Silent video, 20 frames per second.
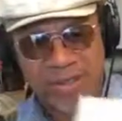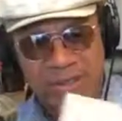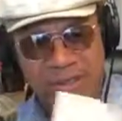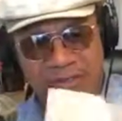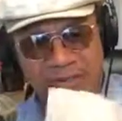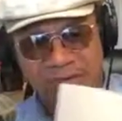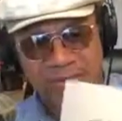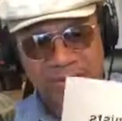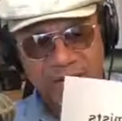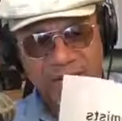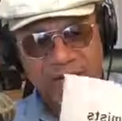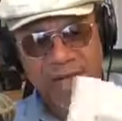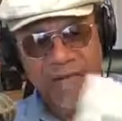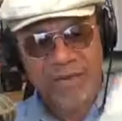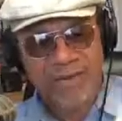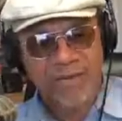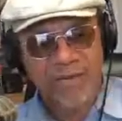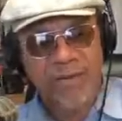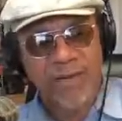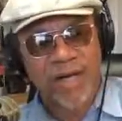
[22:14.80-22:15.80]
here, you guys
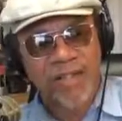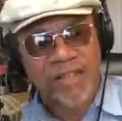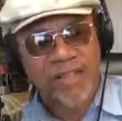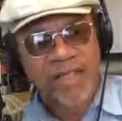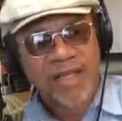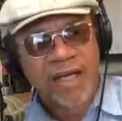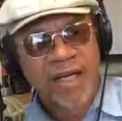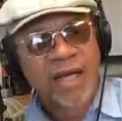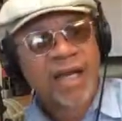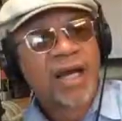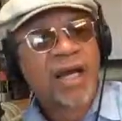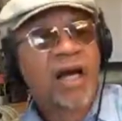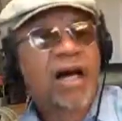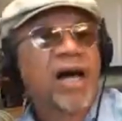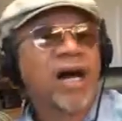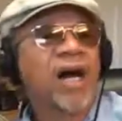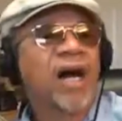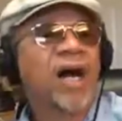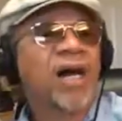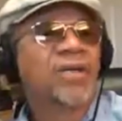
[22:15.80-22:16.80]
who watch it.
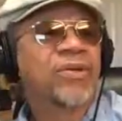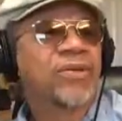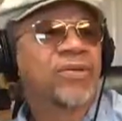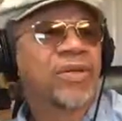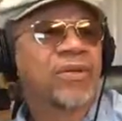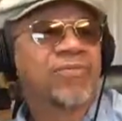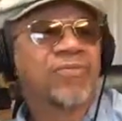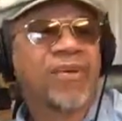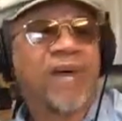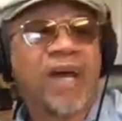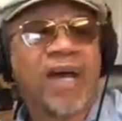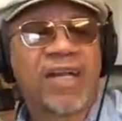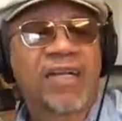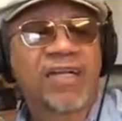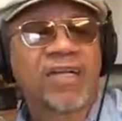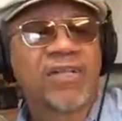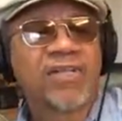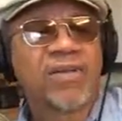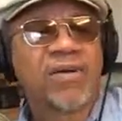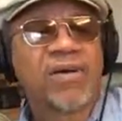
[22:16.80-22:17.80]
You can find
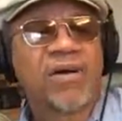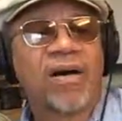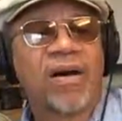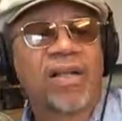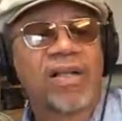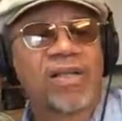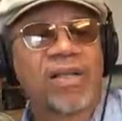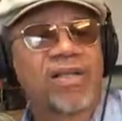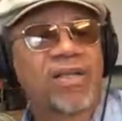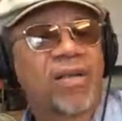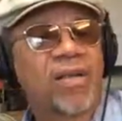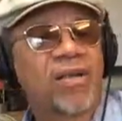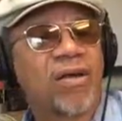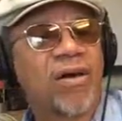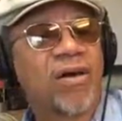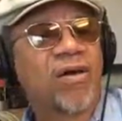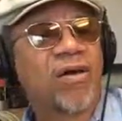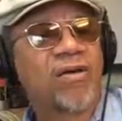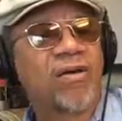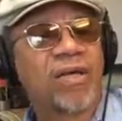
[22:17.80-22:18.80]
this on the
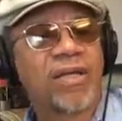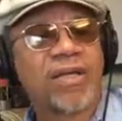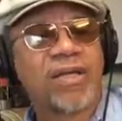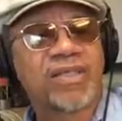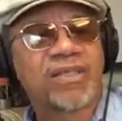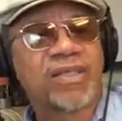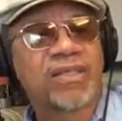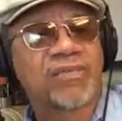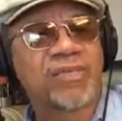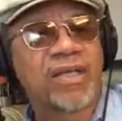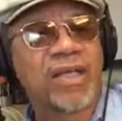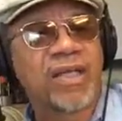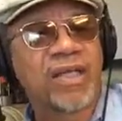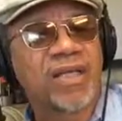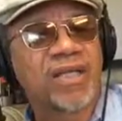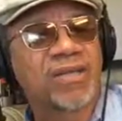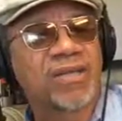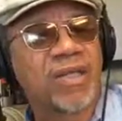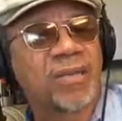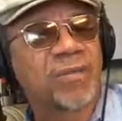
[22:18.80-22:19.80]
long list of
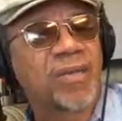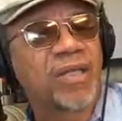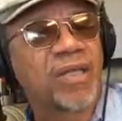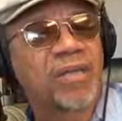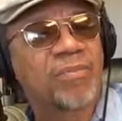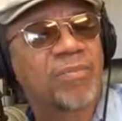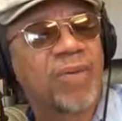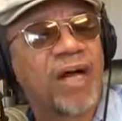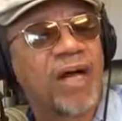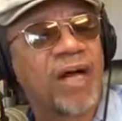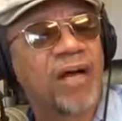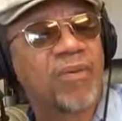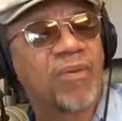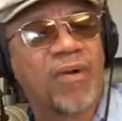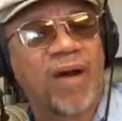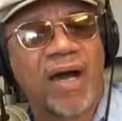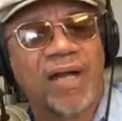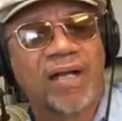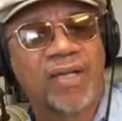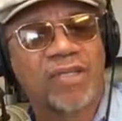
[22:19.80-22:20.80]
killings committed by
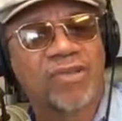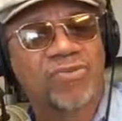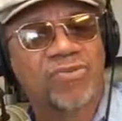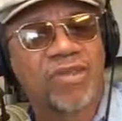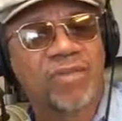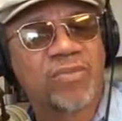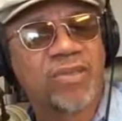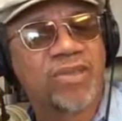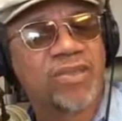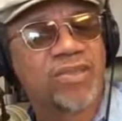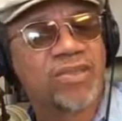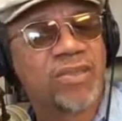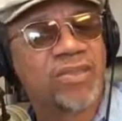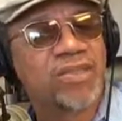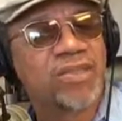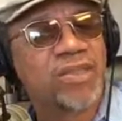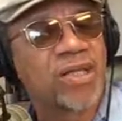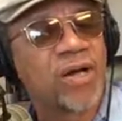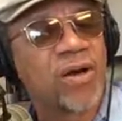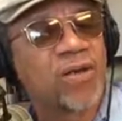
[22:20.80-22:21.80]
white extremists since
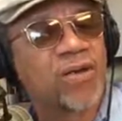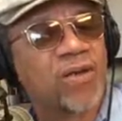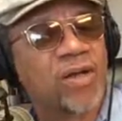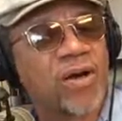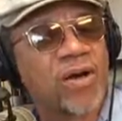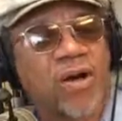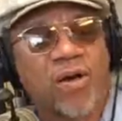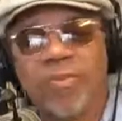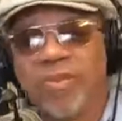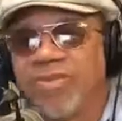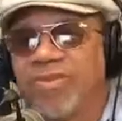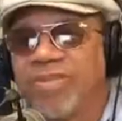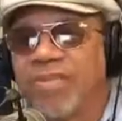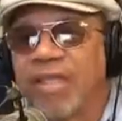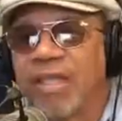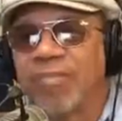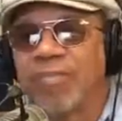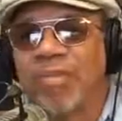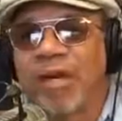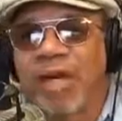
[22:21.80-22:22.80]
the Oklahoma
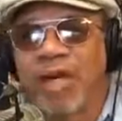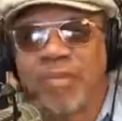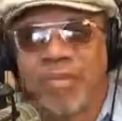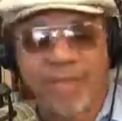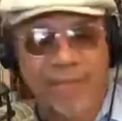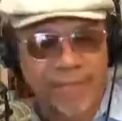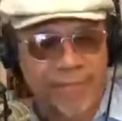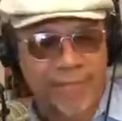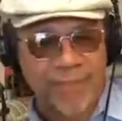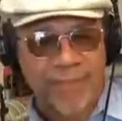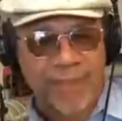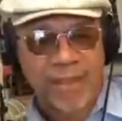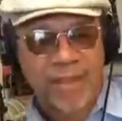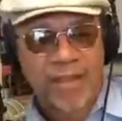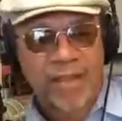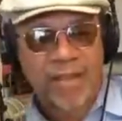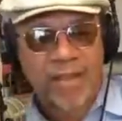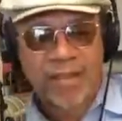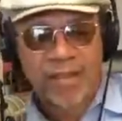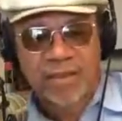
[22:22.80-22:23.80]
City bombing.
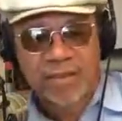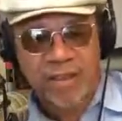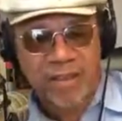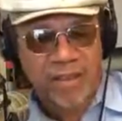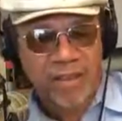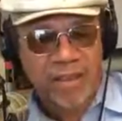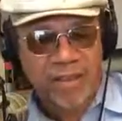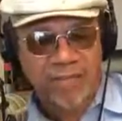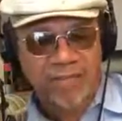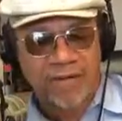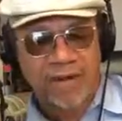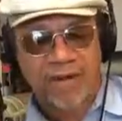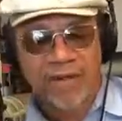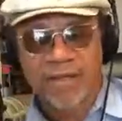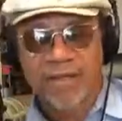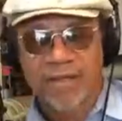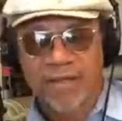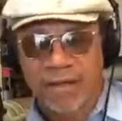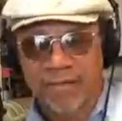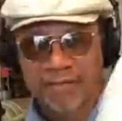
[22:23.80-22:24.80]
See, right
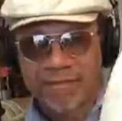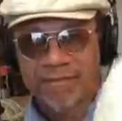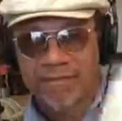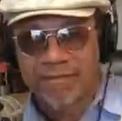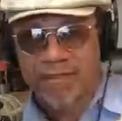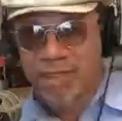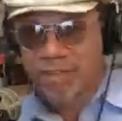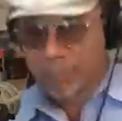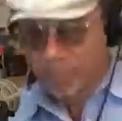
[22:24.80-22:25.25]
here. Just